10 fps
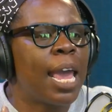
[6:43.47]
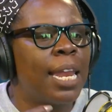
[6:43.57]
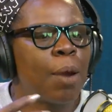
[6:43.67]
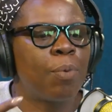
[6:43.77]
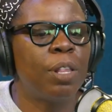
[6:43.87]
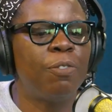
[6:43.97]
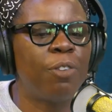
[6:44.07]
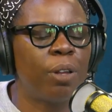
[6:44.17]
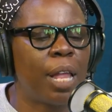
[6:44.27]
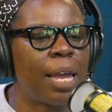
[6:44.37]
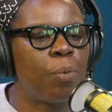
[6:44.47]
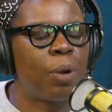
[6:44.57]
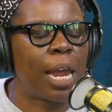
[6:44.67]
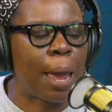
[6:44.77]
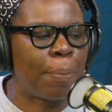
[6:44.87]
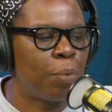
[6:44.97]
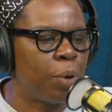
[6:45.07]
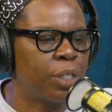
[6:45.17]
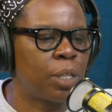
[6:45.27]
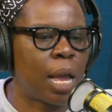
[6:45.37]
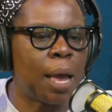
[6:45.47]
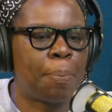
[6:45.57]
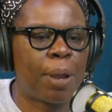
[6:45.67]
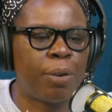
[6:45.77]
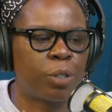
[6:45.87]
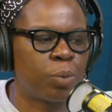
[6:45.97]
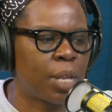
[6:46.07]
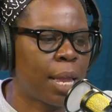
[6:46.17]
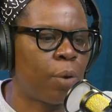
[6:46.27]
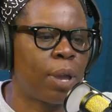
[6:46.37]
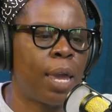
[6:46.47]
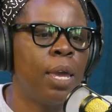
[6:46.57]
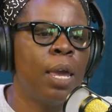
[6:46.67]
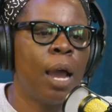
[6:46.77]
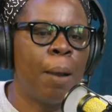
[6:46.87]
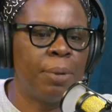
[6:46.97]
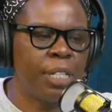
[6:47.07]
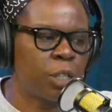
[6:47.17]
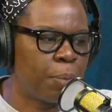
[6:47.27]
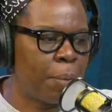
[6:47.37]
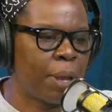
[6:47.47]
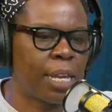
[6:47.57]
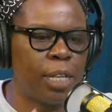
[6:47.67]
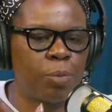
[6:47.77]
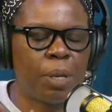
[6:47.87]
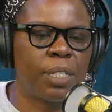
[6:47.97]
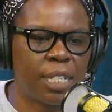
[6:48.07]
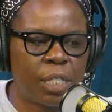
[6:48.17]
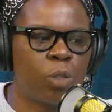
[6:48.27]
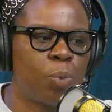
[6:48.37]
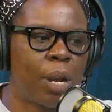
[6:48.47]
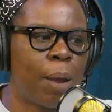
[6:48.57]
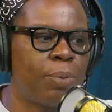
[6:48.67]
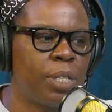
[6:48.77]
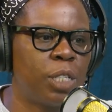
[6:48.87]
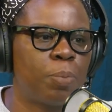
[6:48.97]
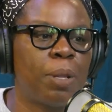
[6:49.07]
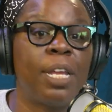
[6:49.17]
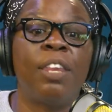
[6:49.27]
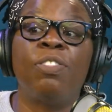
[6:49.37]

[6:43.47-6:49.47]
And I really feel like what happened was our parents was like, okay, I'm gonna discipline my kids because this is what I was disciplined.